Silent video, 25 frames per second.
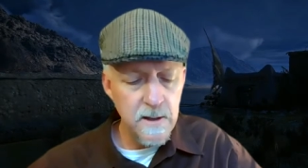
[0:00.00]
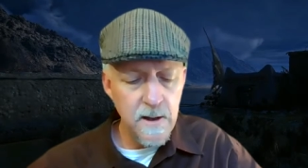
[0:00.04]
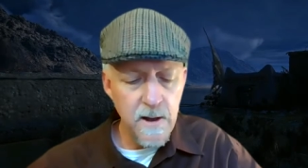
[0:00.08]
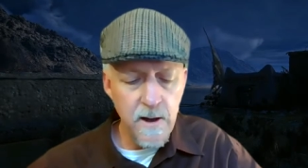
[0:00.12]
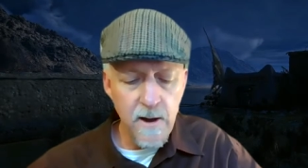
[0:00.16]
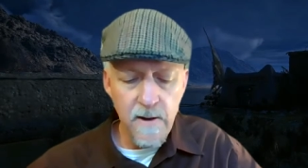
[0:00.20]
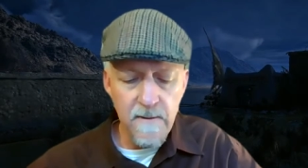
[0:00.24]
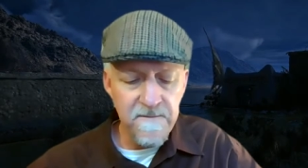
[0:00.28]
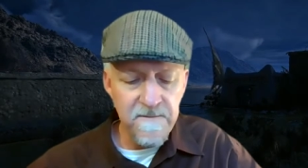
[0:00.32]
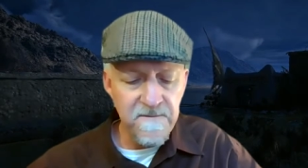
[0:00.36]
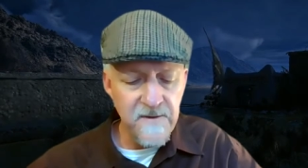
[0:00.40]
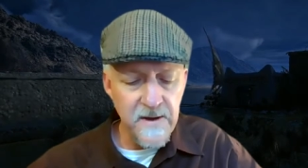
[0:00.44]

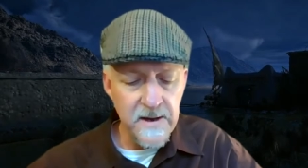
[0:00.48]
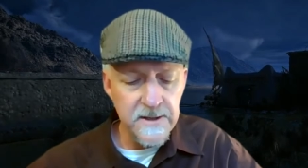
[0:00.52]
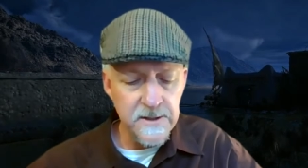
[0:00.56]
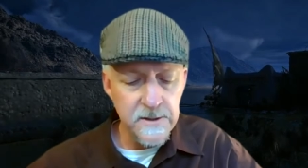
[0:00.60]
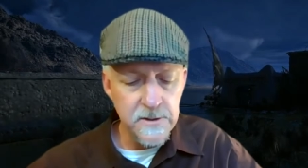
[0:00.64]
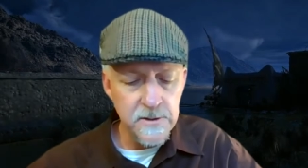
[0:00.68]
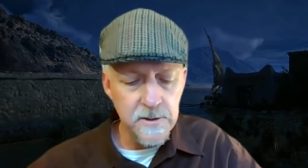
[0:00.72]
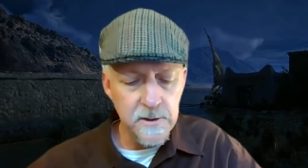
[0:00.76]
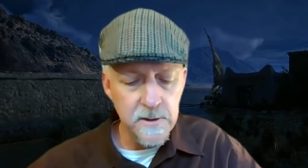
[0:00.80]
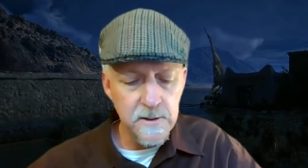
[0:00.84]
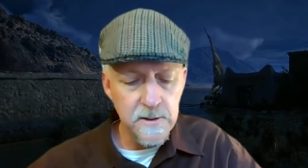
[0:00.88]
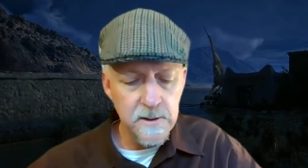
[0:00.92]
I'll
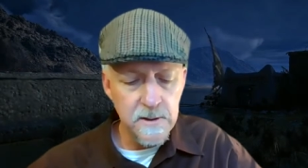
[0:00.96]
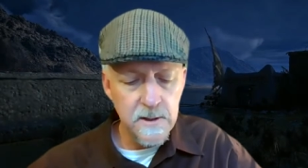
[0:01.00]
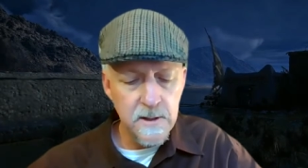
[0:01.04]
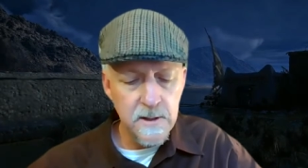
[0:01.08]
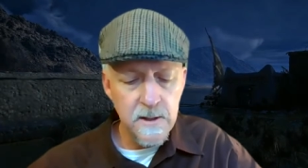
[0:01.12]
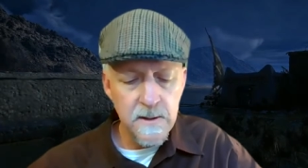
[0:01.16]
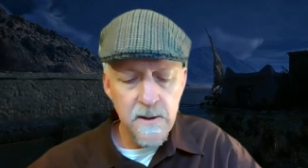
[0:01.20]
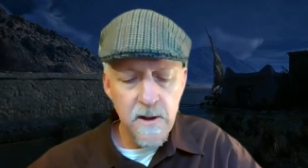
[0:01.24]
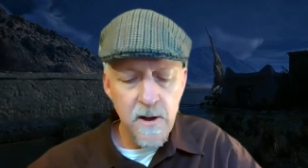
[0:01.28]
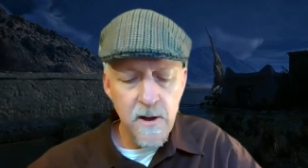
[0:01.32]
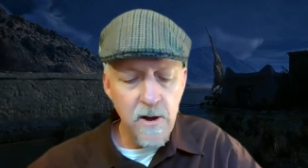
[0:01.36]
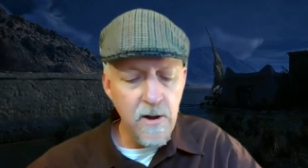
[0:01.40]
find her.
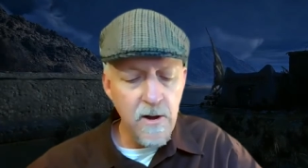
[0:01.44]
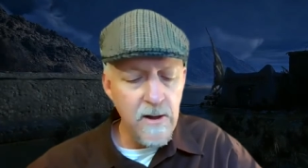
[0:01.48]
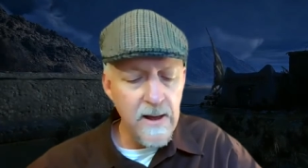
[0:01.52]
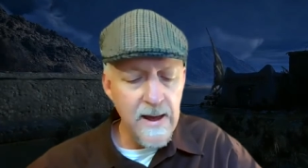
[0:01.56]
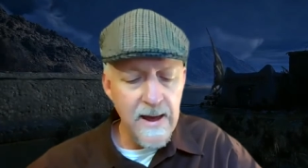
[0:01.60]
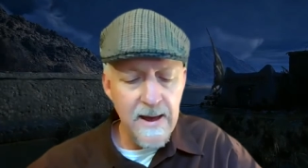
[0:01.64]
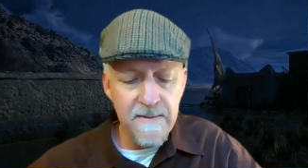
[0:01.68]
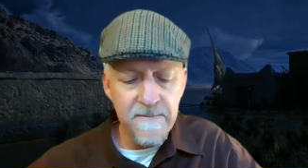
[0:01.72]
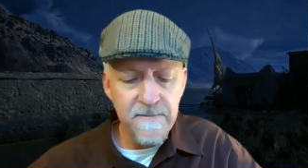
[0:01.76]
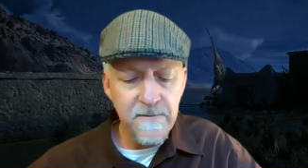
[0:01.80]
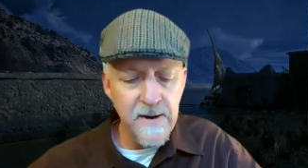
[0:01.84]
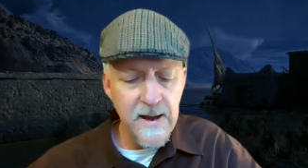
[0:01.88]
I'll
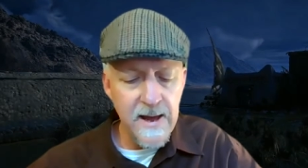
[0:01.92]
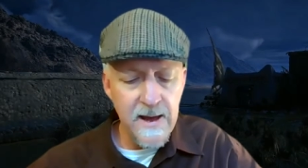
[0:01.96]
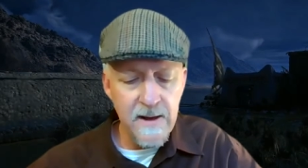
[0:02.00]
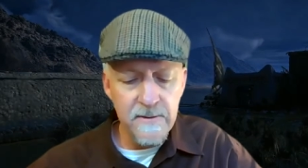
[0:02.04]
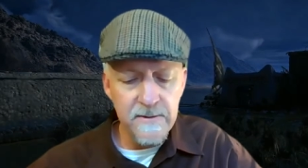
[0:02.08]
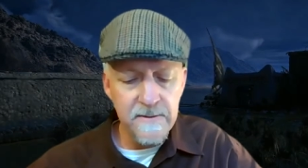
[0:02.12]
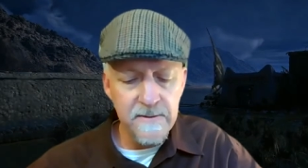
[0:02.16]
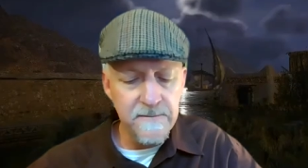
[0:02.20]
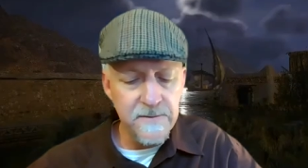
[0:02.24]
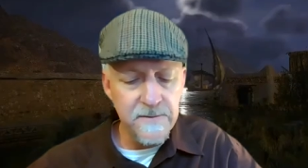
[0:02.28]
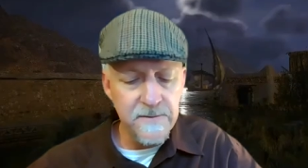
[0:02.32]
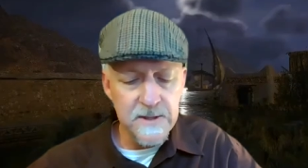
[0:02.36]
have her
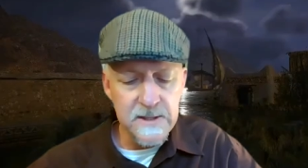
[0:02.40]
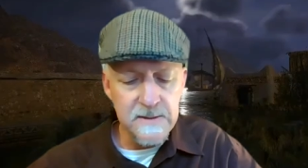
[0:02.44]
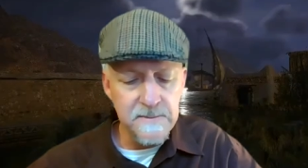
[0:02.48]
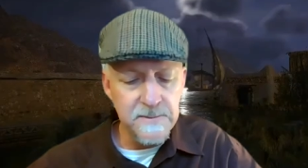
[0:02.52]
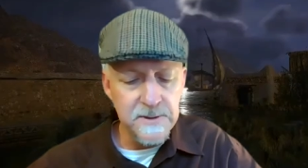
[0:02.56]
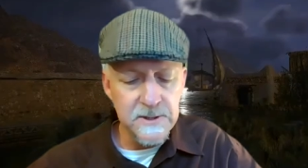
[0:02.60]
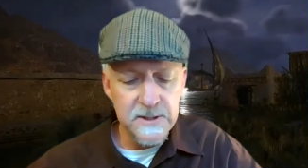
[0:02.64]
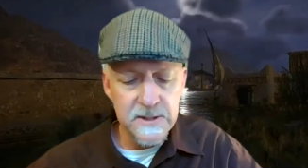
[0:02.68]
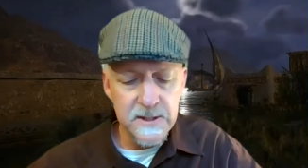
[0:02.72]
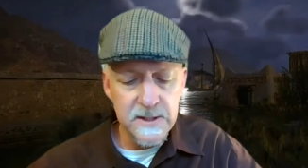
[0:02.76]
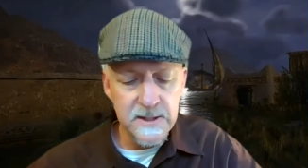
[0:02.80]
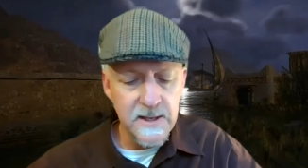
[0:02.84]
out of
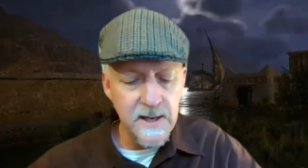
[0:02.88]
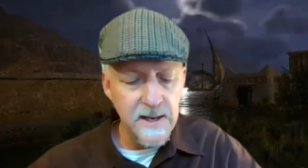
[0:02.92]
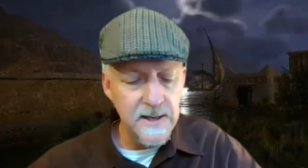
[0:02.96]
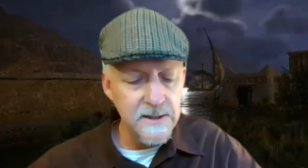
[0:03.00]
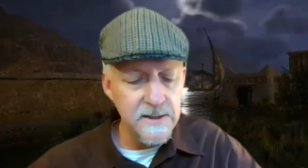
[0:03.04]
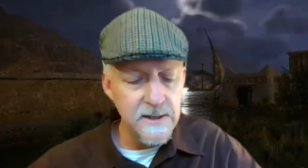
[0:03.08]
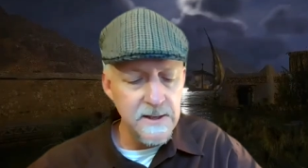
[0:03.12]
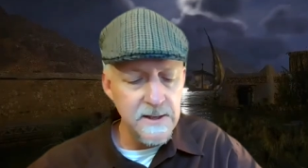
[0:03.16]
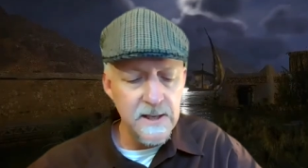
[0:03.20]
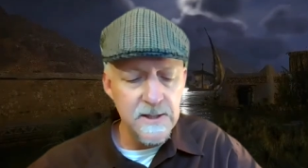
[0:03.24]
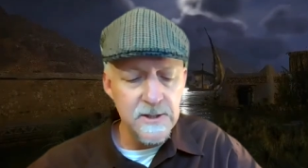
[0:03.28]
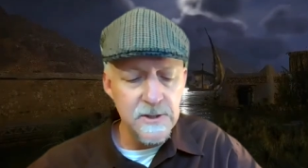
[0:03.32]
Thebes
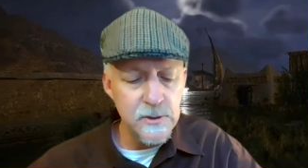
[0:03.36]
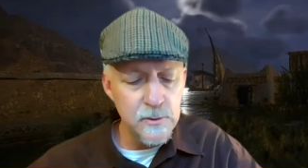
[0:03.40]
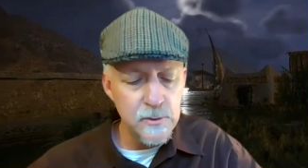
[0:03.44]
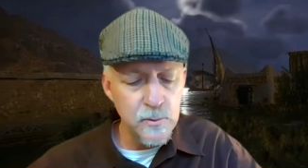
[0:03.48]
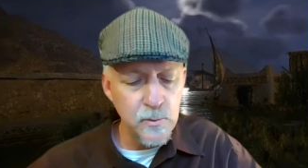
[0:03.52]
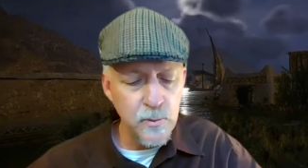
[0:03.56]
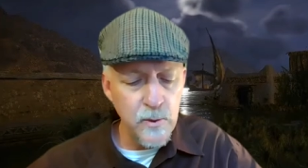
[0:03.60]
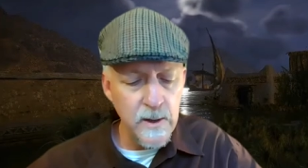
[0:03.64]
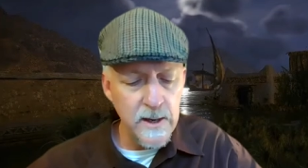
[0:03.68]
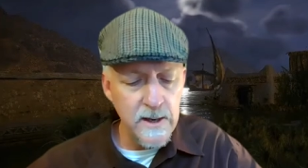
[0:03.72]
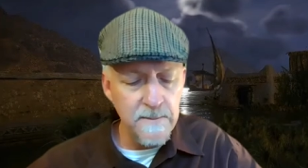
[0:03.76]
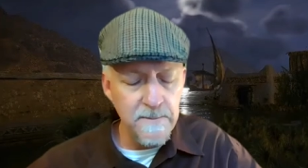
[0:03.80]
tonight. I
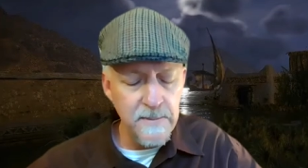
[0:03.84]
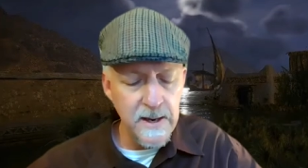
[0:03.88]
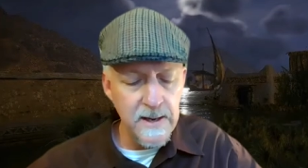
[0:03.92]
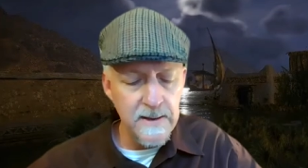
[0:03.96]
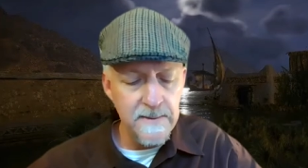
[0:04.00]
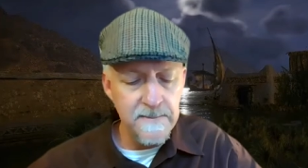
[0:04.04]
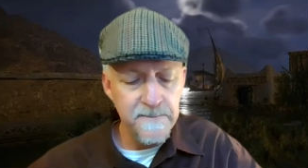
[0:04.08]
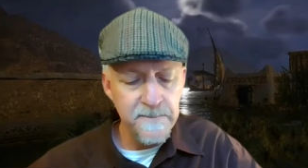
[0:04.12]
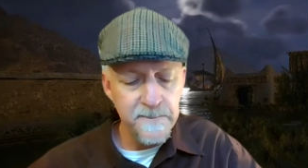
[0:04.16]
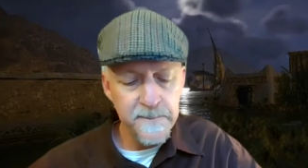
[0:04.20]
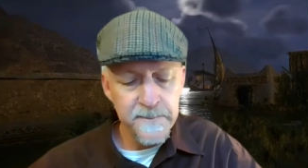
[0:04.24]
swear by.